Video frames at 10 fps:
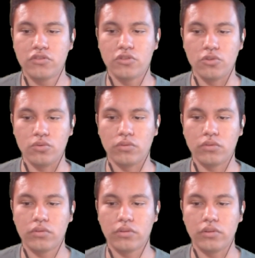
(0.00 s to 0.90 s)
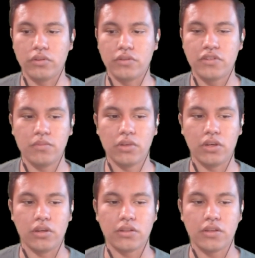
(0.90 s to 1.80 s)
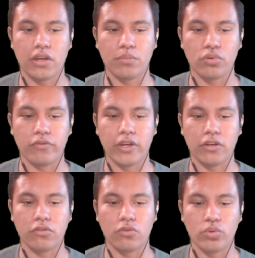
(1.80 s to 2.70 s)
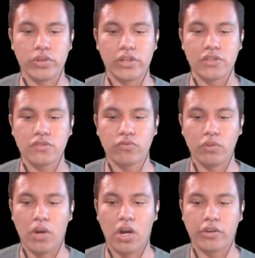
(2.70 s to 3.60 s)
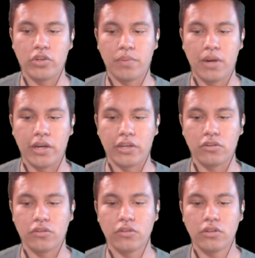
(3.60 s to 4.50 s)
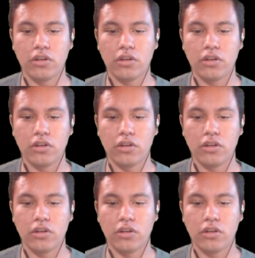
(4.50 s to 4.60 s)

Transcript: to intimidate and prevent Greece from occupying